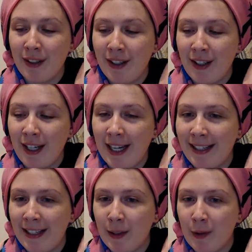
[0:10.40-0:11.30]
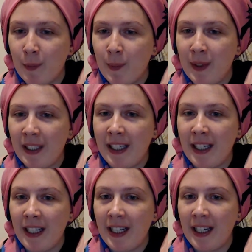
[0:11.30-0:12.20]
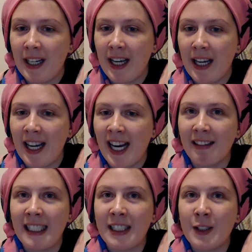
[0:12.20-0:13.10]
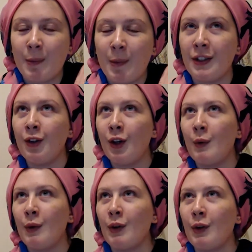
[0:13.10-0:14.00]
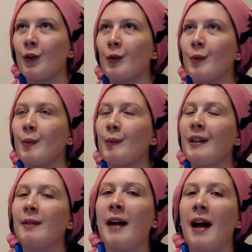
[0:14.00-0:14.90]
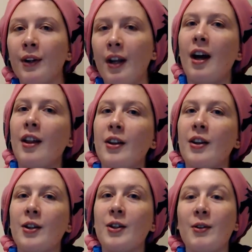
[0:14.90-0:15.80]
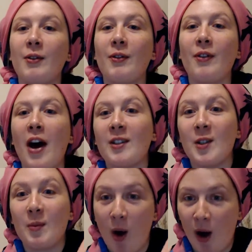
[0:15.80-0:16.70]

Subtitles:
And then there'll be a lead into part 2, which will be about the divine spark.